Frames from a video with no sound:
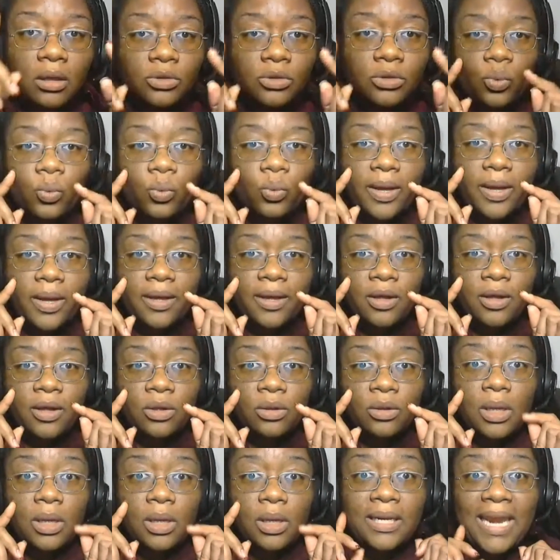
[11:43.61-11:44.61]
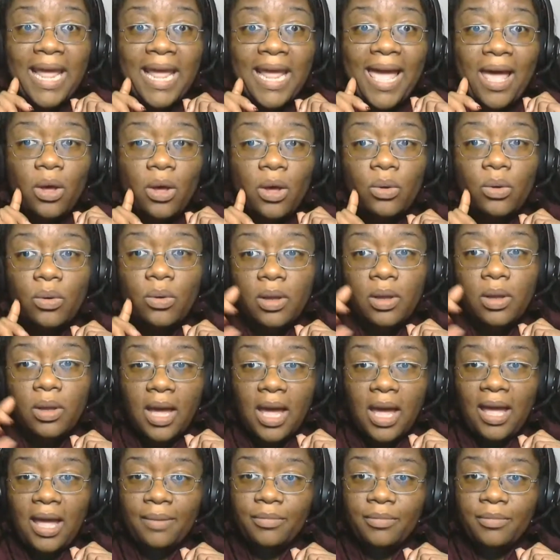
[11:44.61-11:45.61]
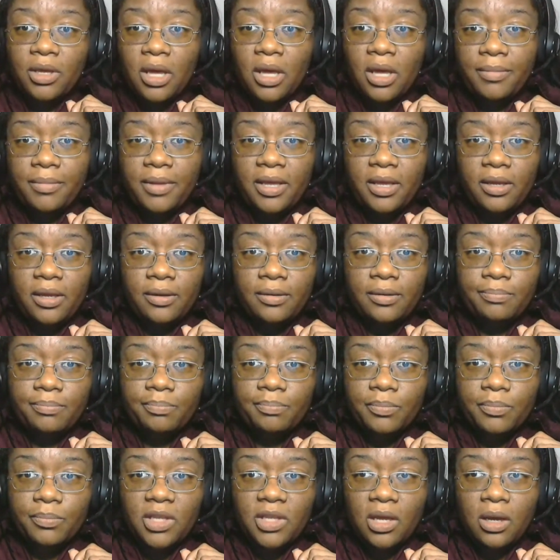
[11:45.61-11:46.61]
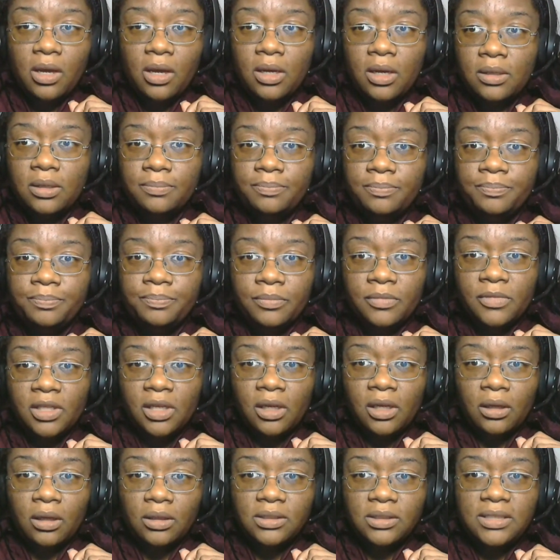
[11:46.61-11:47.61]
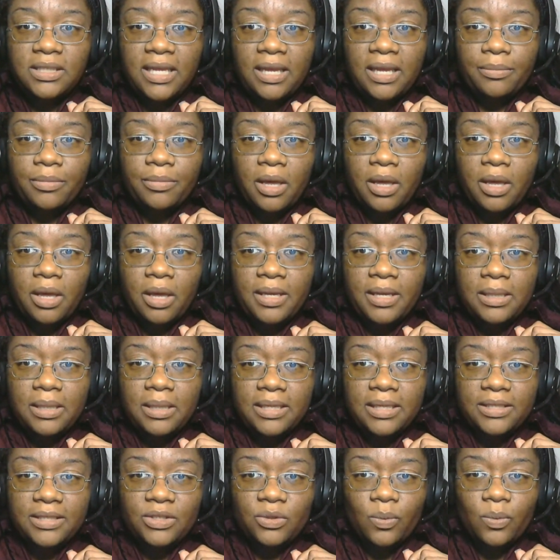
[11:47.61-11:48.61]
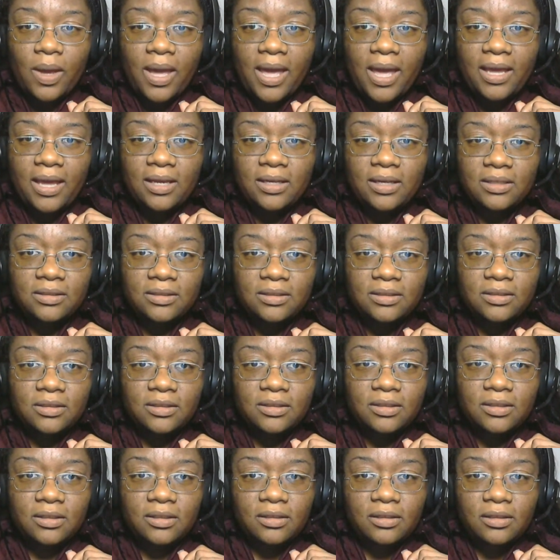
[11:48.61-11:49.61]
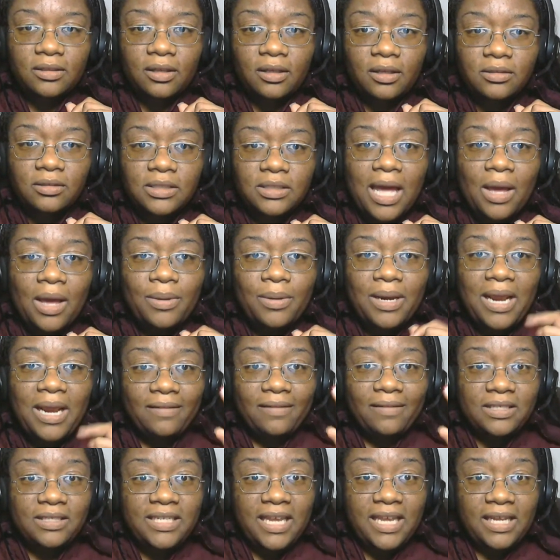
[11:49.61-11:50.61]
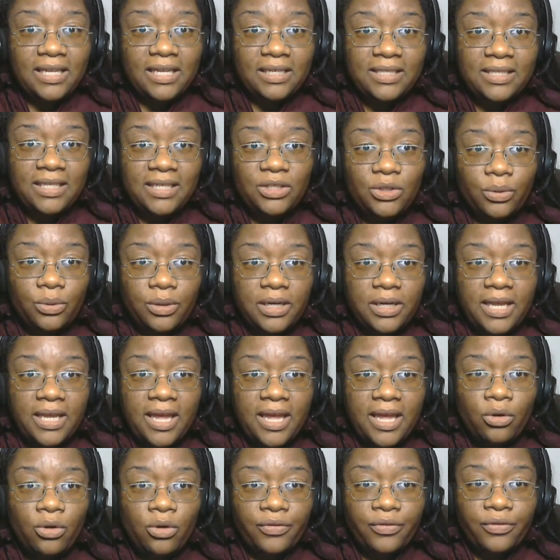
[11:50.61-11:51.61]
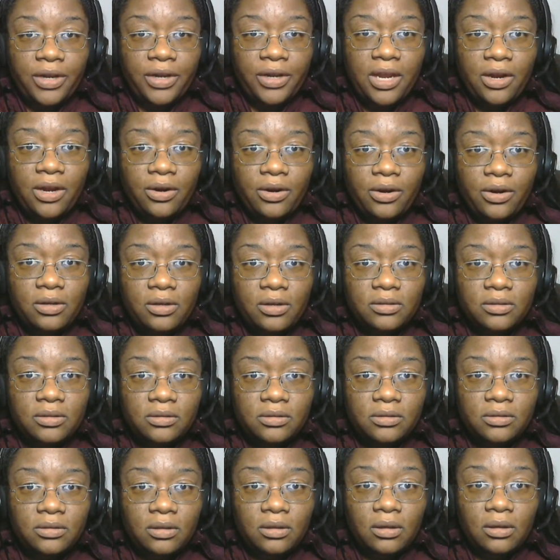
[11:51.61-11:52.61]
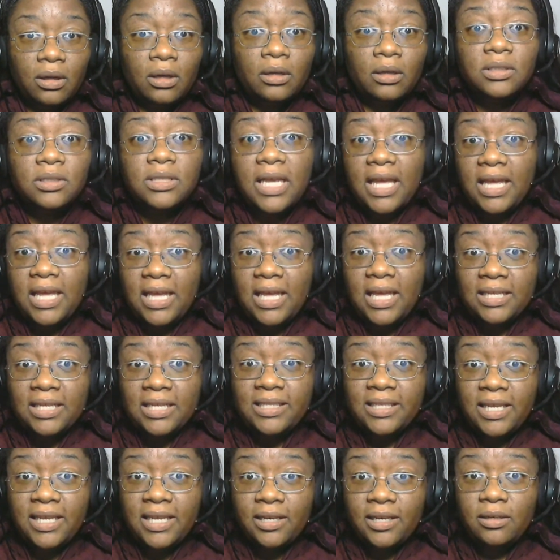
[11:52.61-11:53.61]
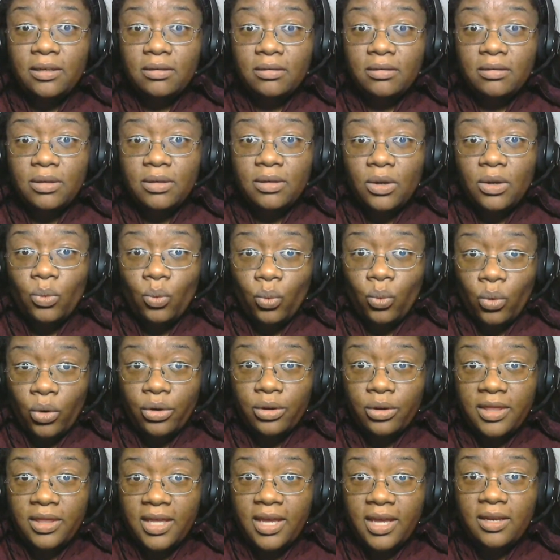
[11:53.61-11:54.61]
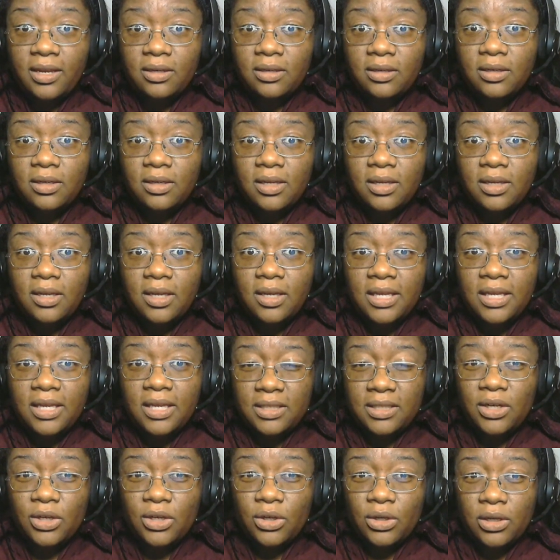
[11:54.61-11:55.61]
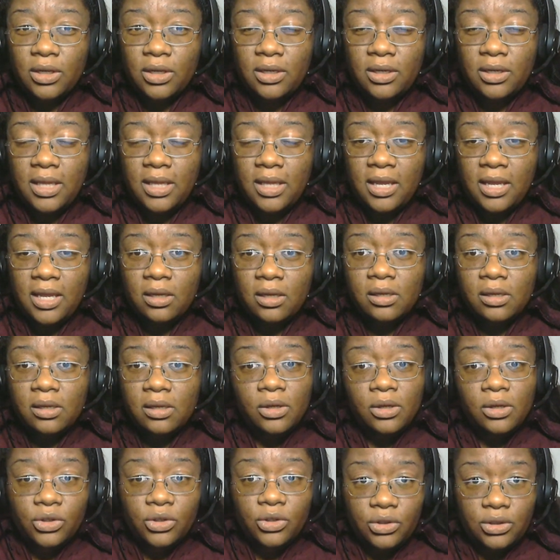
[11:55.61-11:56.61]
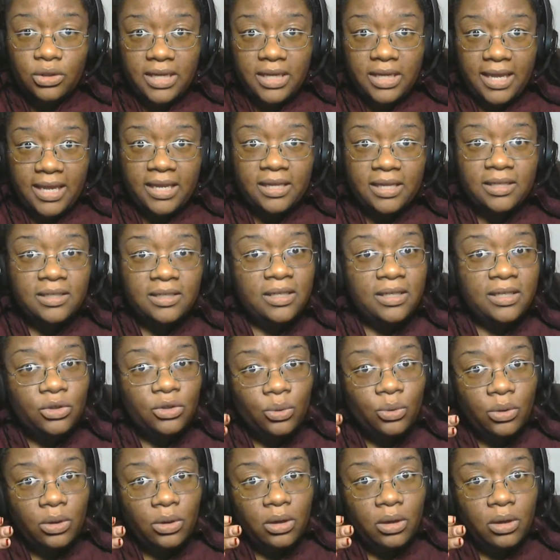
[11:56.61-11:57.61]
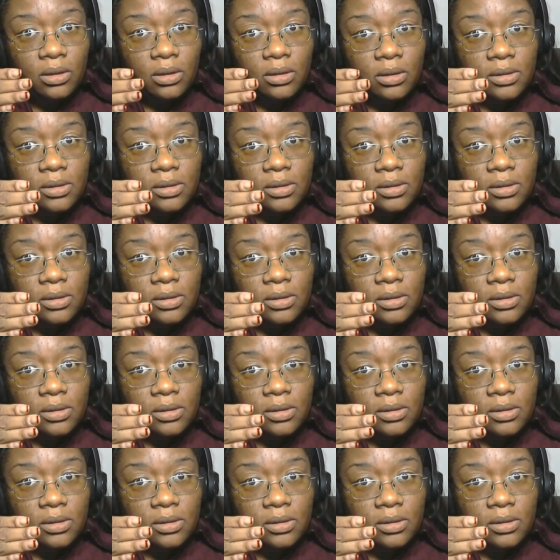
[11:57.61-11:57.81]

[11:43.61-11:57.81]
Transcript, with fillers: well, now I'm coming, um, let's say I'm coming this way. Uh-huh. I would have to take a detour to get over here. Uh-huh. Is it worth it? Is it a good thing to take a detour